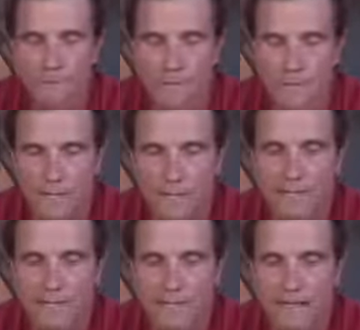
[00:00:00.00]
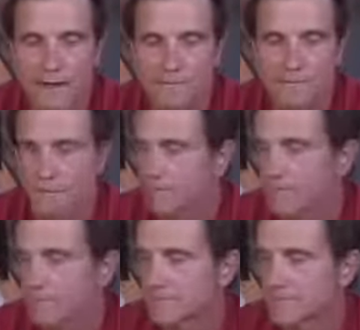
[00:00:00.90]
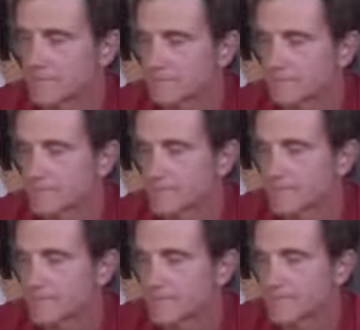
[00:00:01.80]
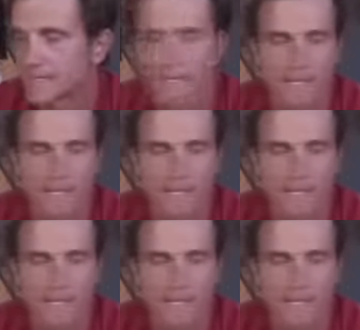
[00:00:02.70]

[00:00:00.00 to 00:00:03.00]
of let it out for about 5 seconds and then tighten it again.